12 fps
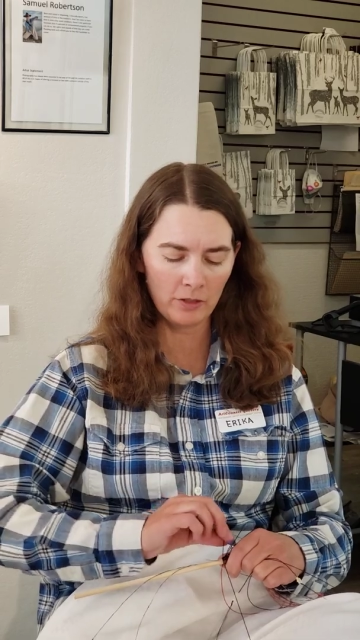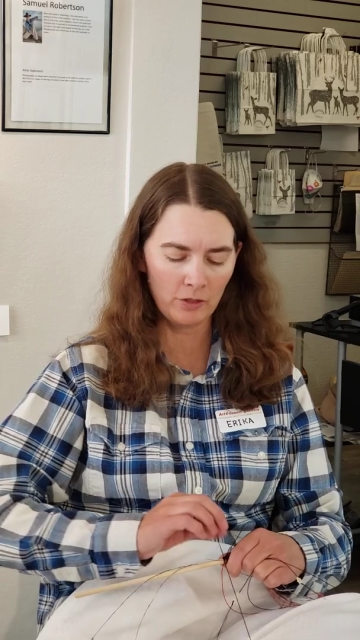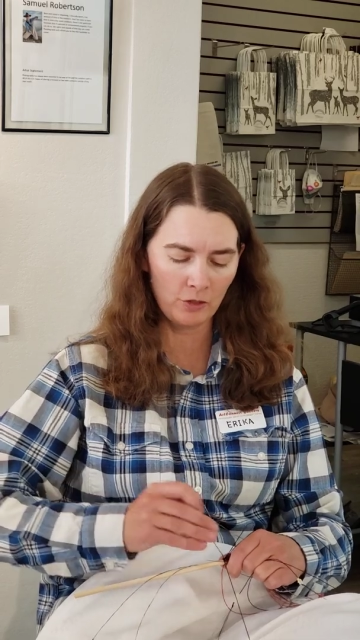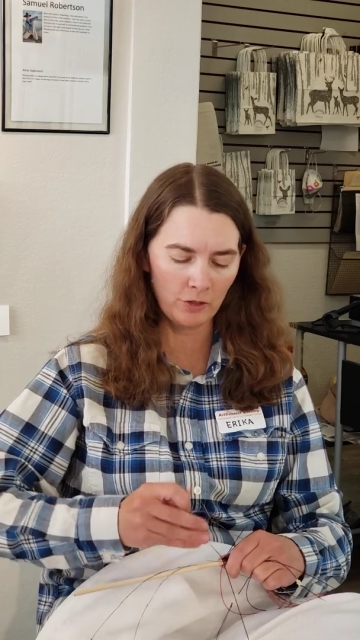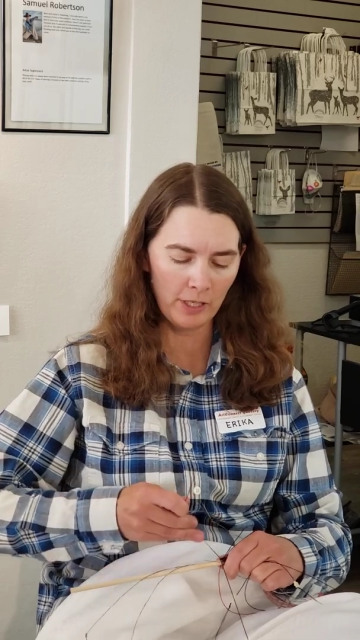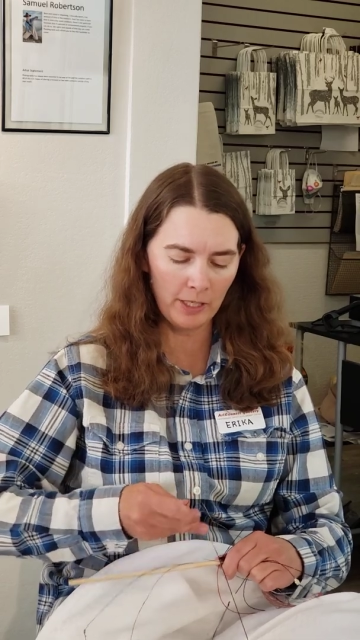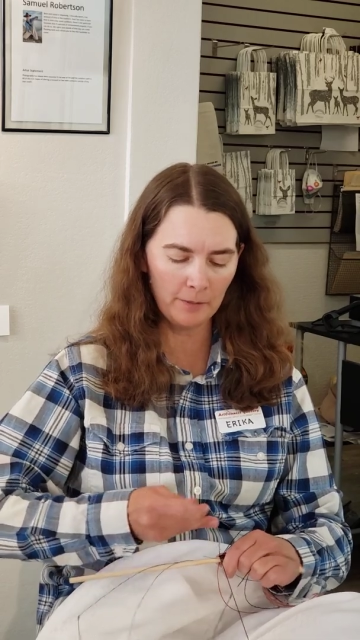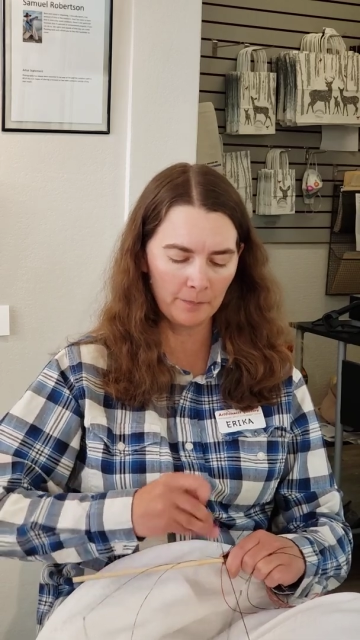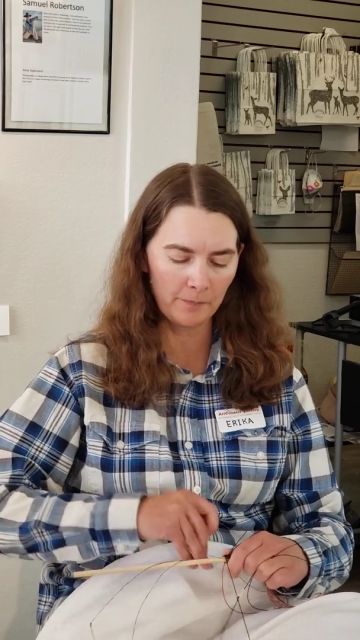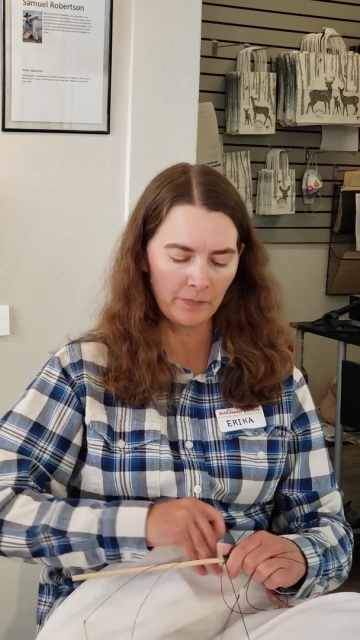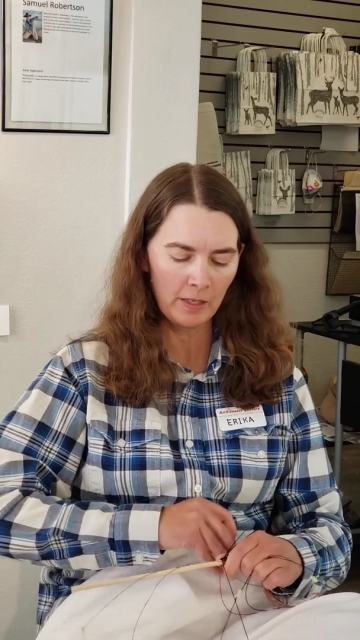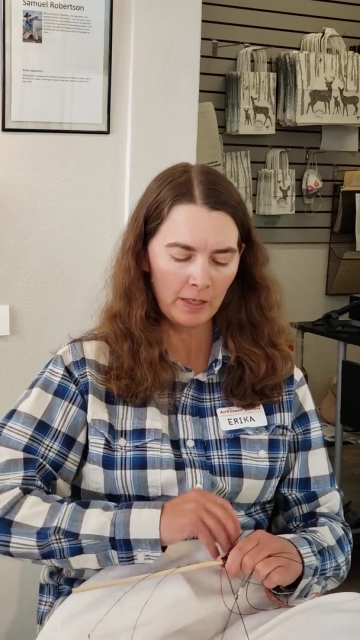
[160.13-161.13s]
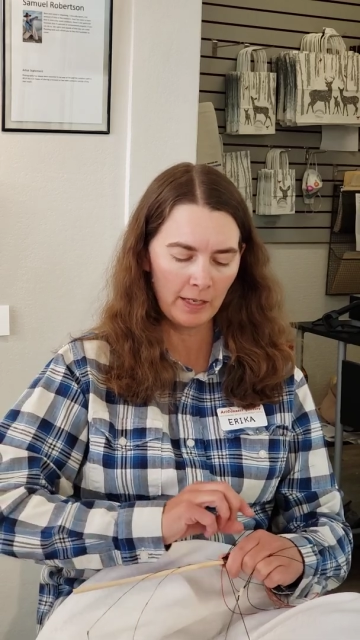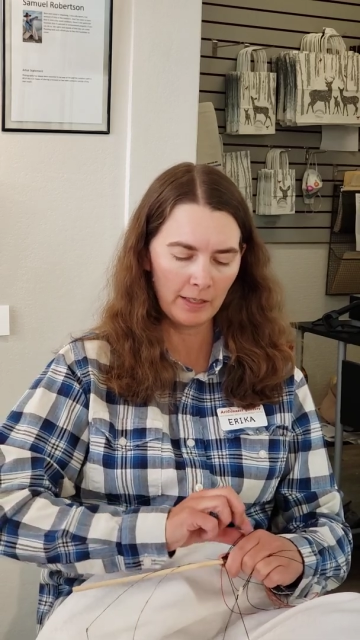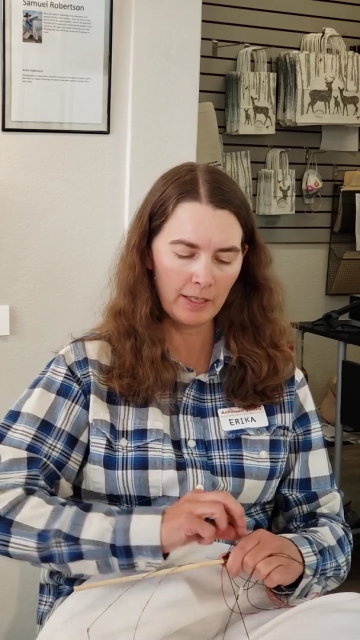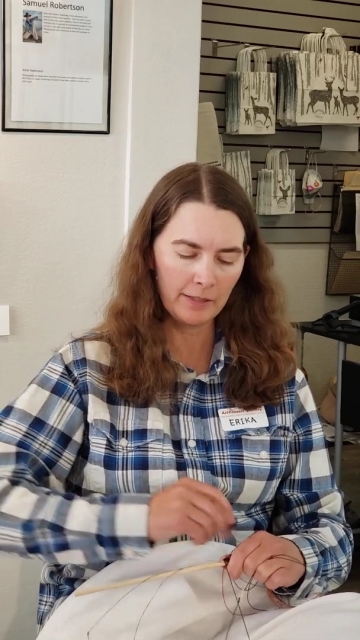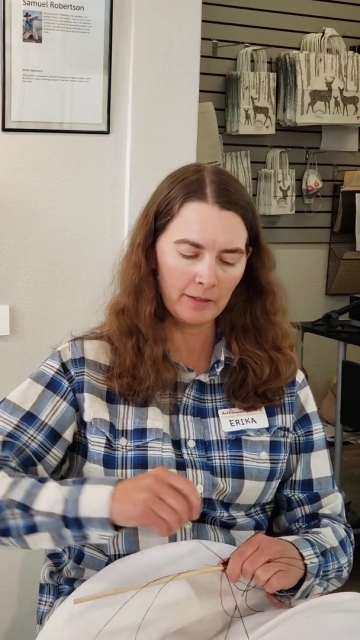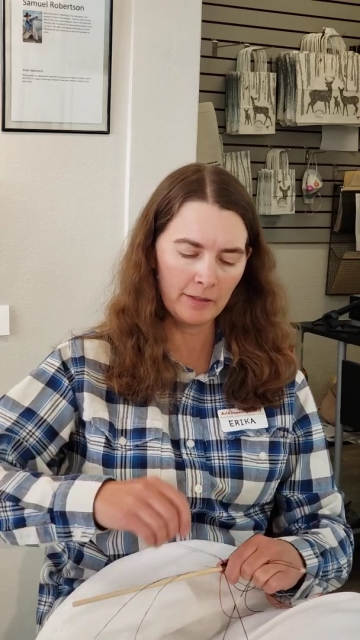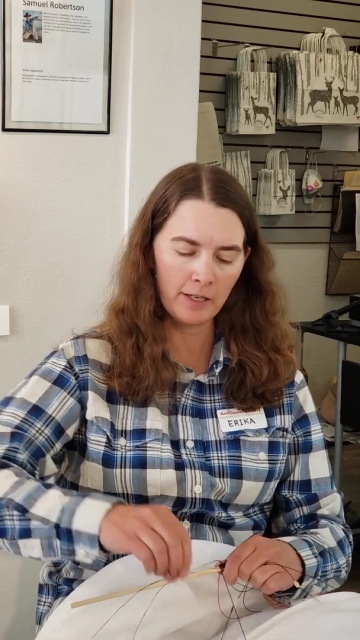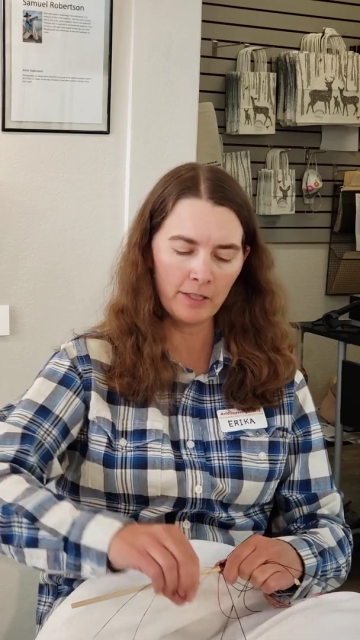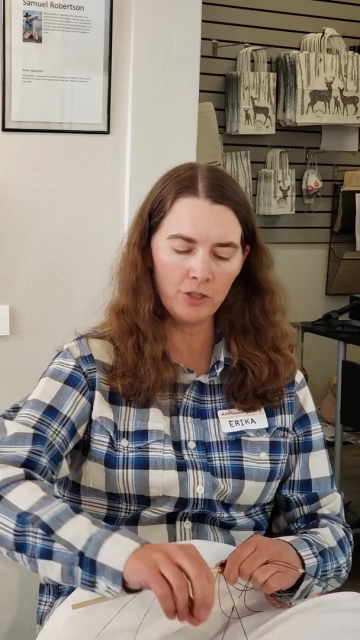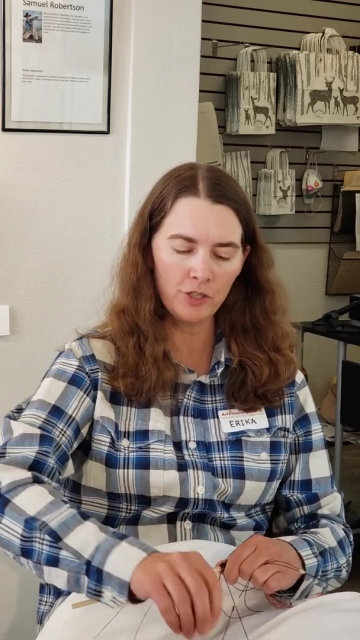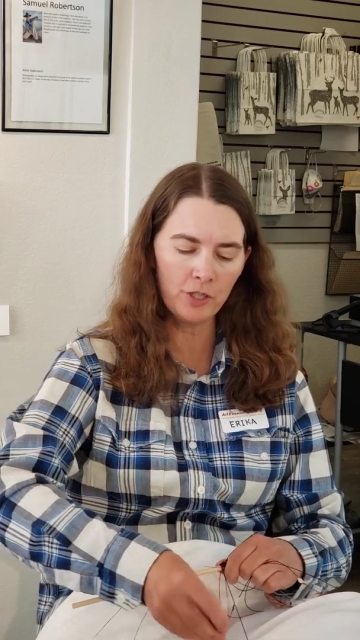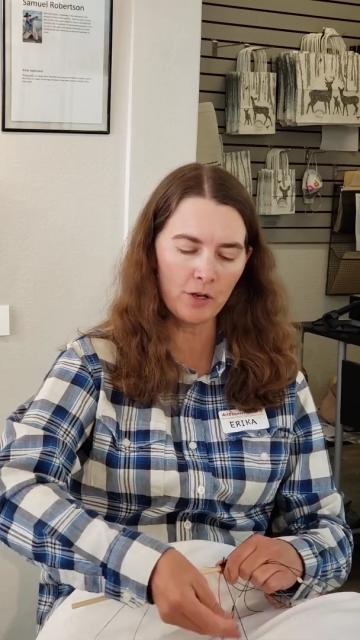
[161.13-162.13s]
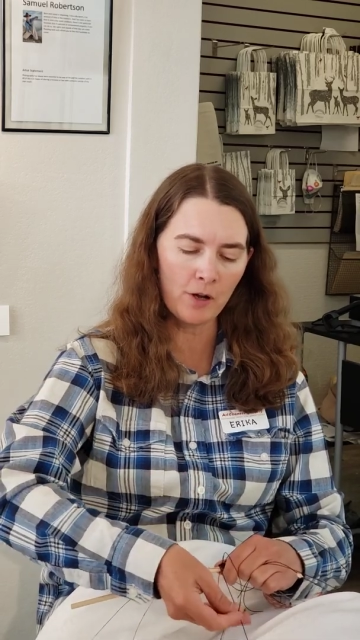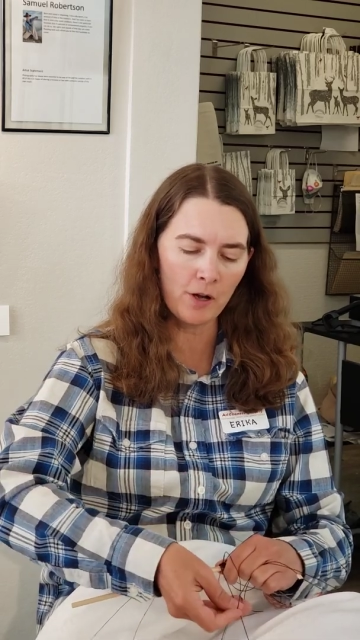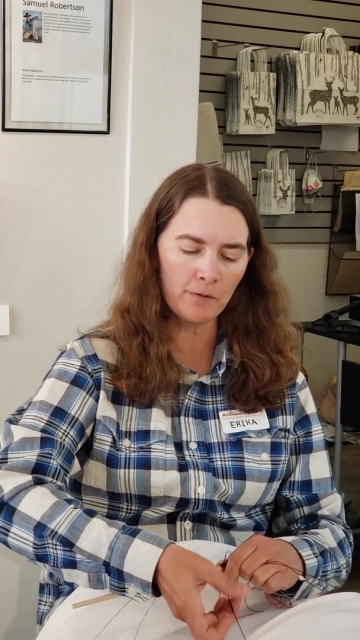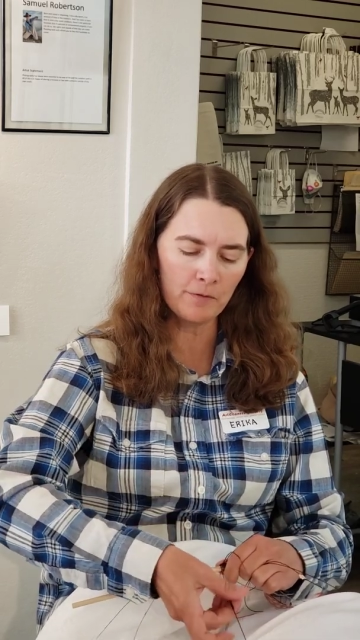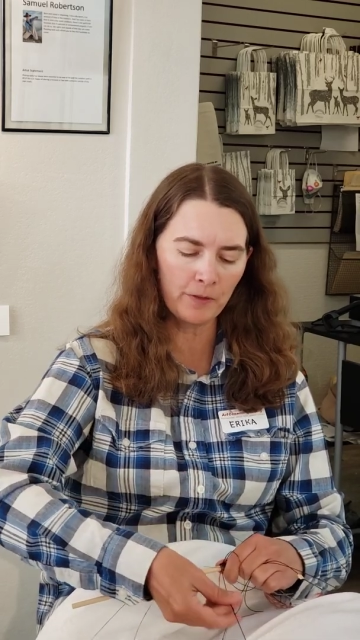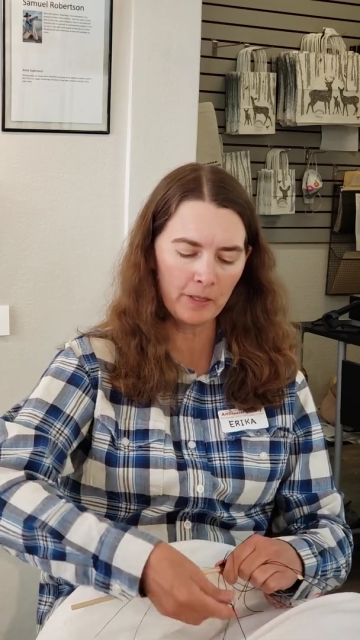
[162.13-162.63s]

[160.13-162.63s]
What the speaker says: string and let the tension off.